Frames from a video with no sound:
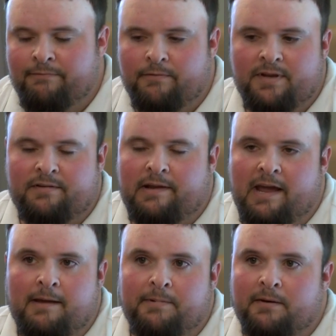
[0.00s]
for this to
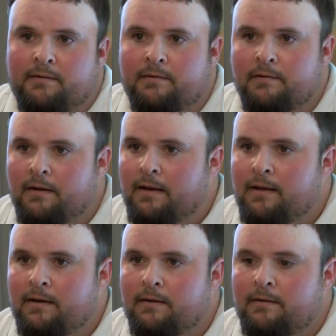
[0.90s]
happen,
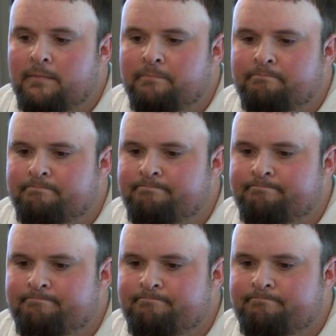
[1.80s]
and
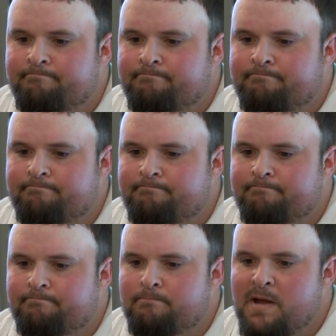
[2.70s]

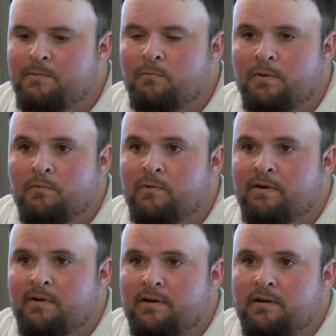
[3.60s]
maybe we won't
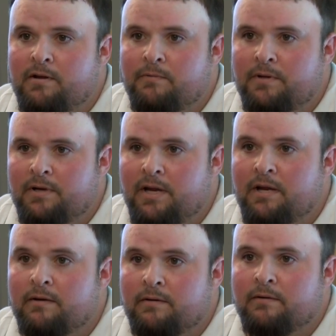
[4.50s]
ever have to deal with it
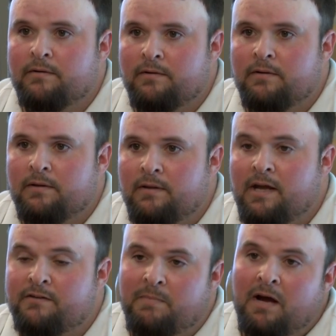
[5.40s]
again. Okay.
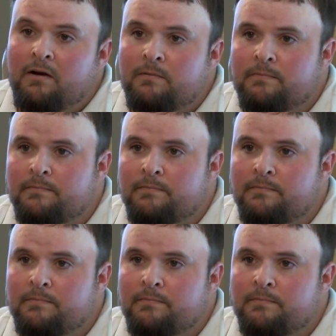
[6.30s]
That's my hope.